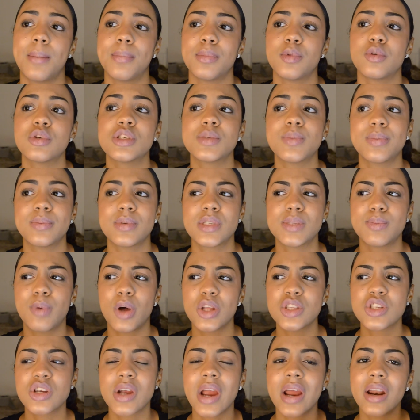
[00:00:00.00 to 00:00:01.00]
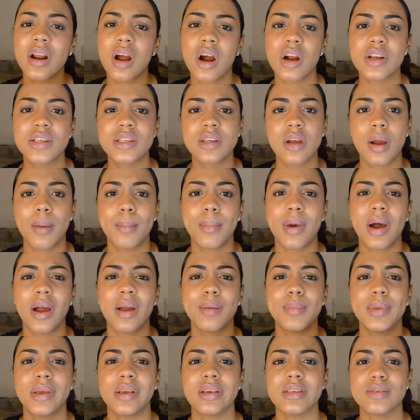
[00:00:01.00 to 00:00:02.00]
Those spots are kind of hard to come
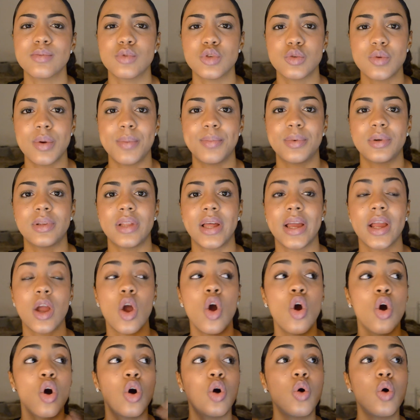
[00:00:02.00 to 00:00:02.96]
by because most people like,